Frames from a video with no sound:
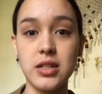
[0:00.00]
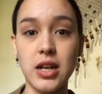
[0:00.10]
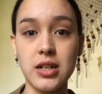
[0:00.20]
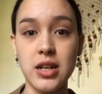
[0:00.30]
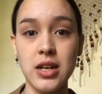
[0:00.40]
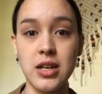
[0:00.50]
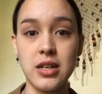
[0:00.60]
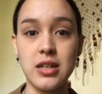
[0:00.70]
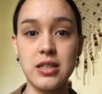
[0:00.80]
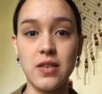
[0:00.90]
because if you
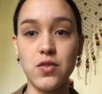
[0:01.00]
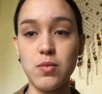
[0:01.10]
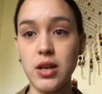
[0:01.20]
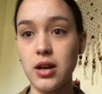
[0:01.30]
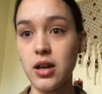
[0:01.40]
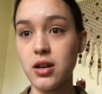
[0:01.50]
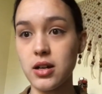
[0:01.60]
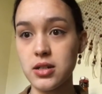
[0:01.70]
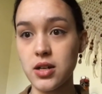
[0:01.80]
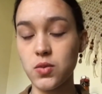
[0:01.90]
make eye contact with
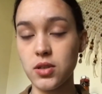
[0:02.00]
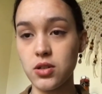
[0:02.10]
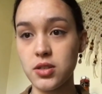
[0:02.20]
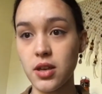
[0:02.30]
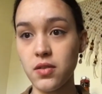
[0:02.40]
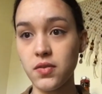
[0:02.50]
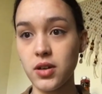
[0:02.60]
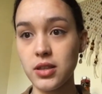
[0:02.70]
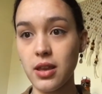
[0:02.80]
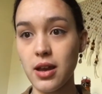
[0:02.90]
yourself on the
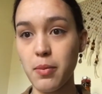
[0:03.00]
iPad,